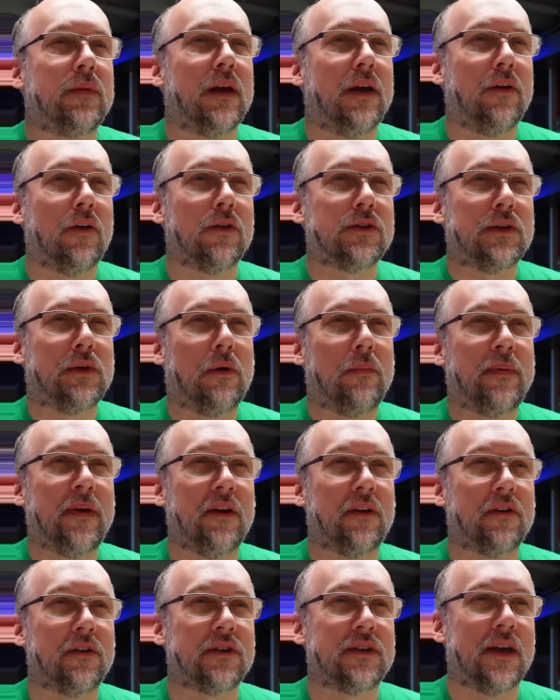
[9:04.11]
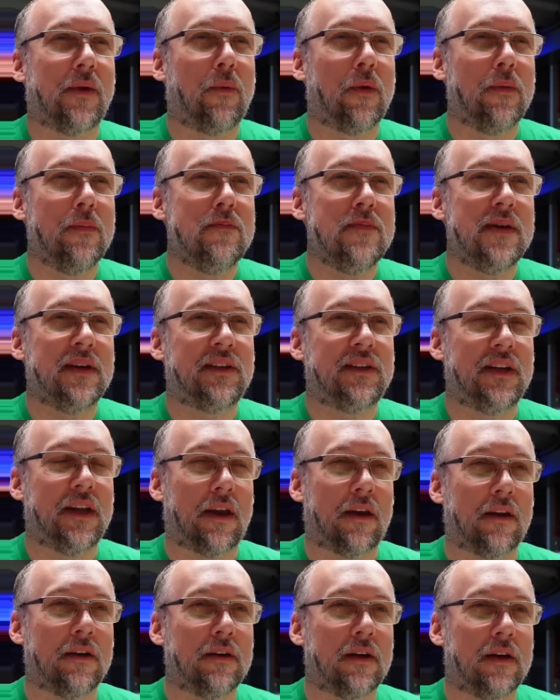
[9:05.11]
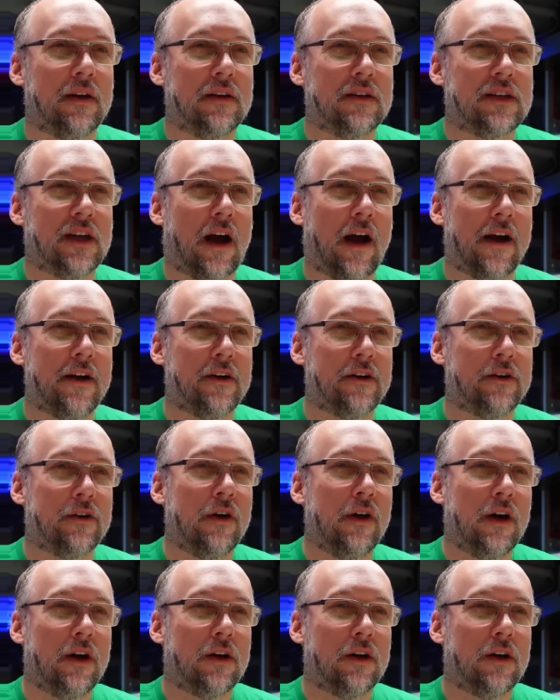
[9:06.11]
It also appears that we're missing an entire